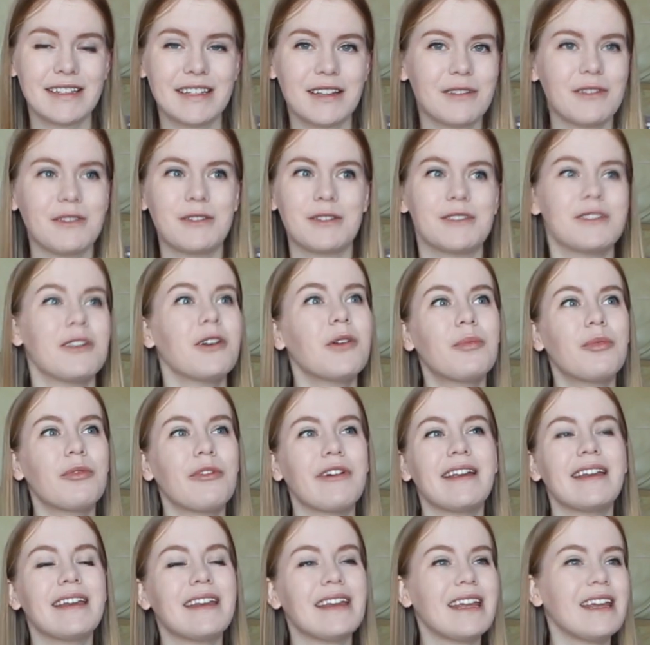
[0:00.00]
so there's no
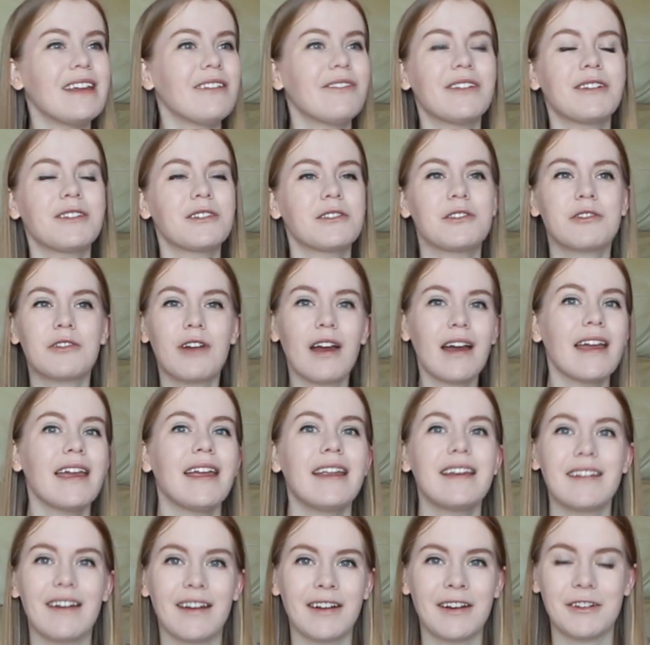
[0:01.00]
point even
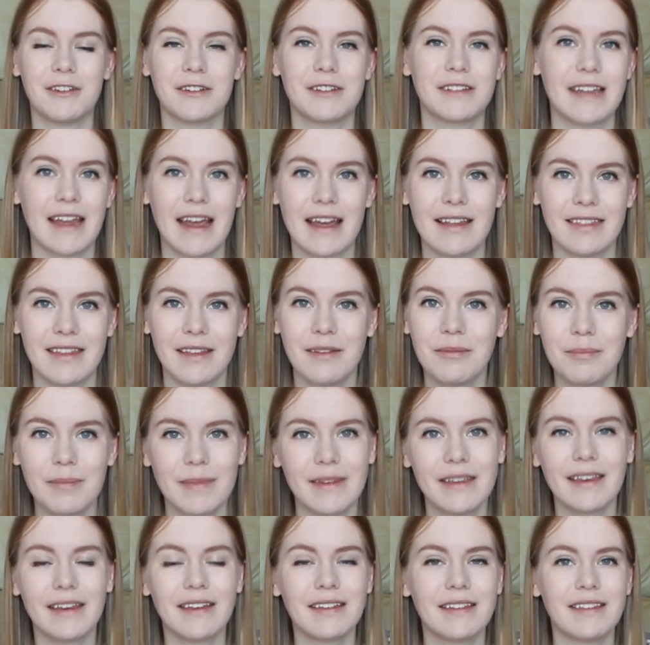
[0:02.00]
trying to understand them
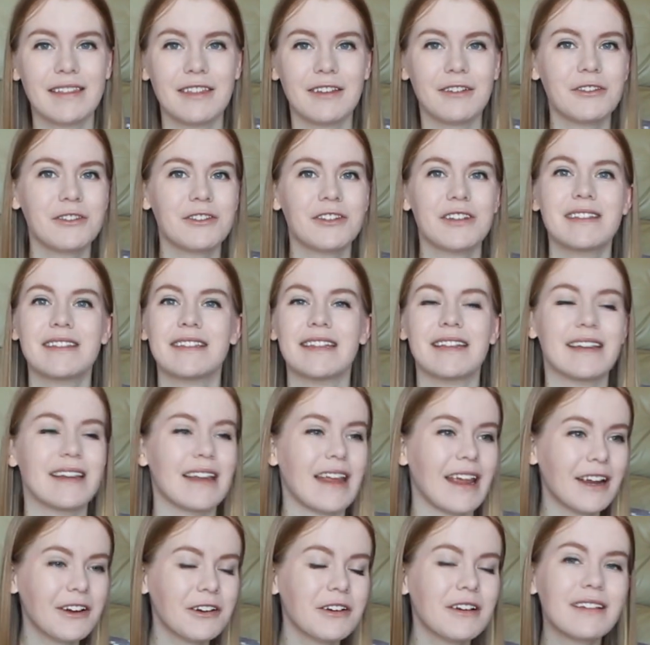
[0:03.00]
because they're just
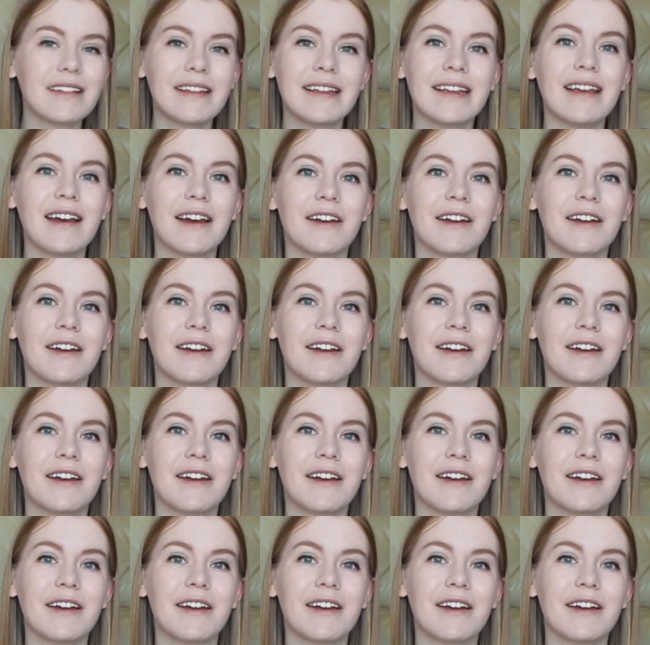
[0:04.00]
inherently